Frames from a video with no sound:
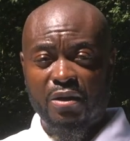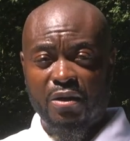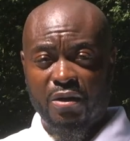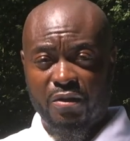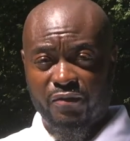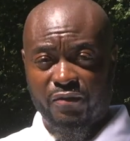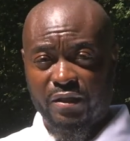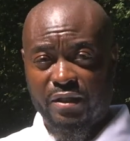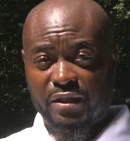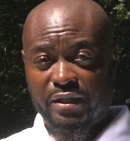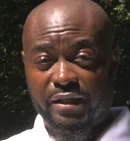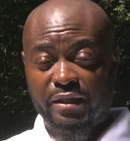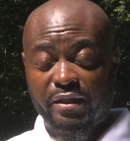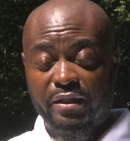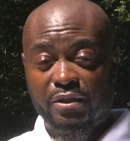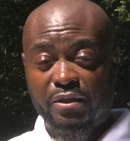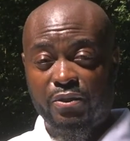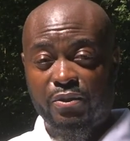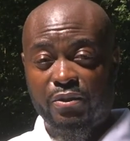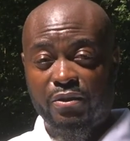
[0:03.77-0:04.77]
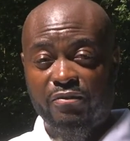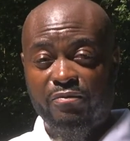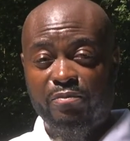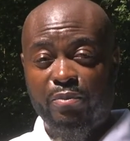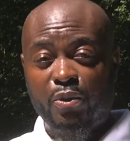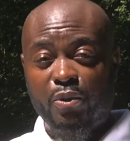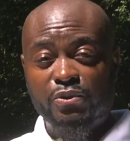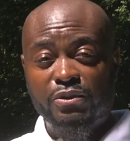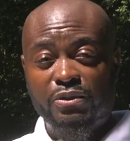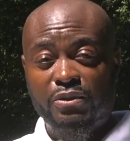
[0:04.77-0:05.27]
of the Canadian Union of
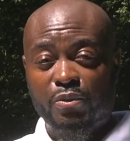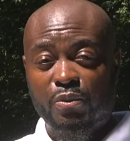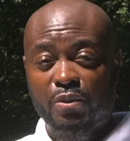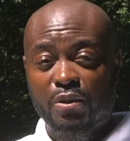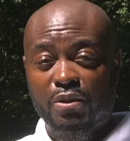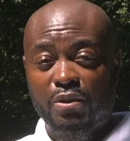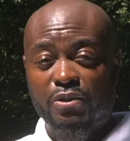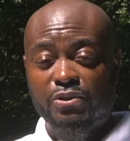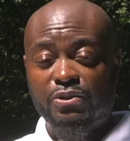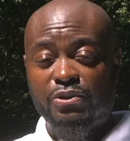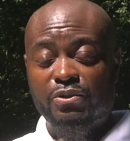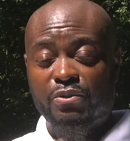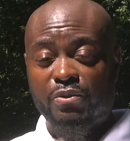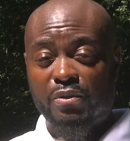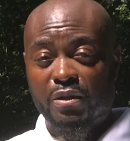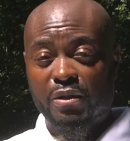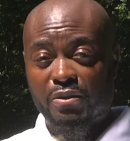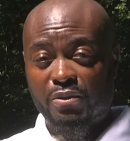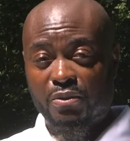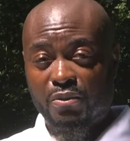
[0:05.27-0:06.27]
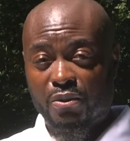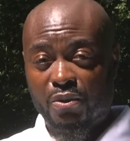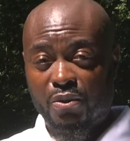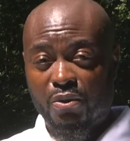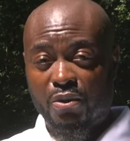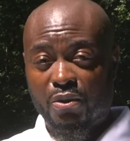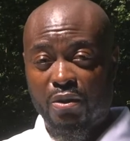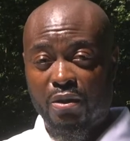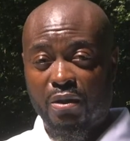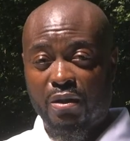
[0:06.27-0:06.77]
Postal Workers Toronto
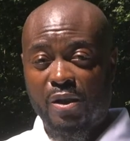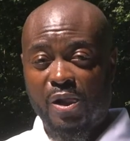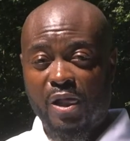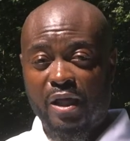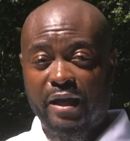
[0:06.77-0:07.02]
Local